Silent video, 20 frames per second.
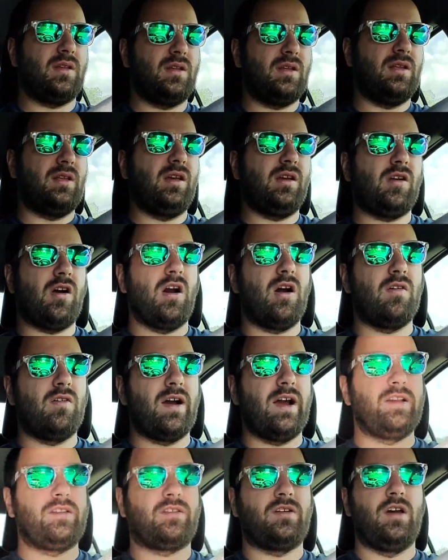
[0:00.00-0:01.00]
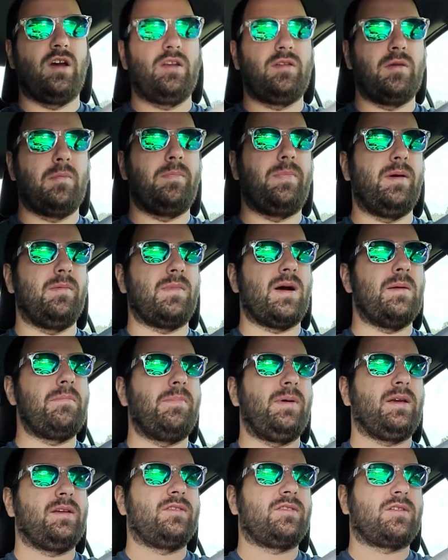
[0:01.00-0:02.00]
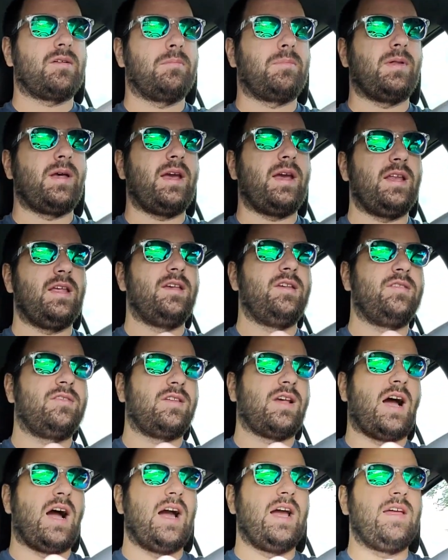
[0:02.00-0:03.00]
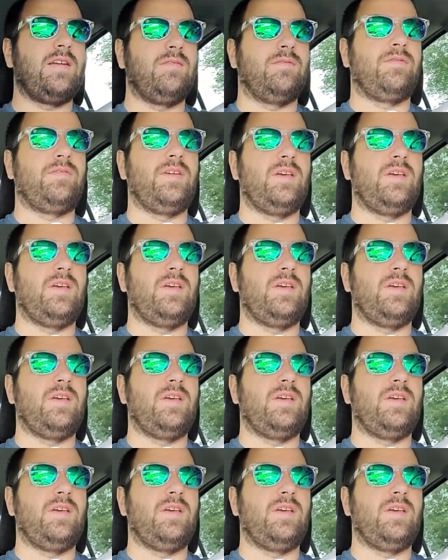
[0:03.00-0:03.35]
The car ride's good. My biggest complaint is I